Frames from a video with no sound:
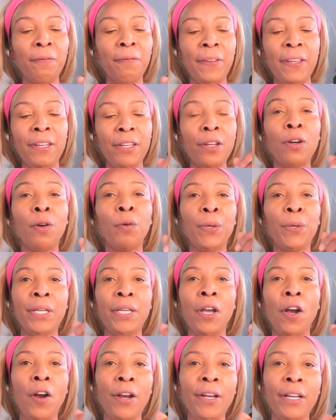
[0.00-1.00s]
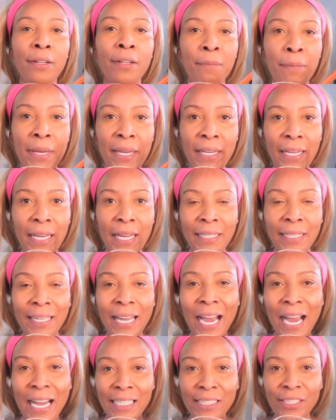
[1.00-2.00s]
this is particularly
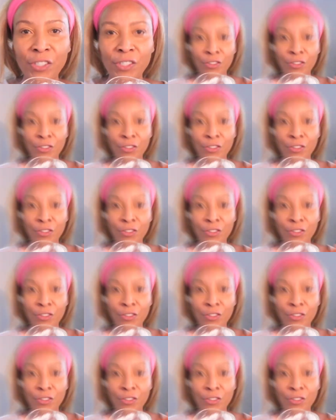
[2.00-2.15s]
dangerous.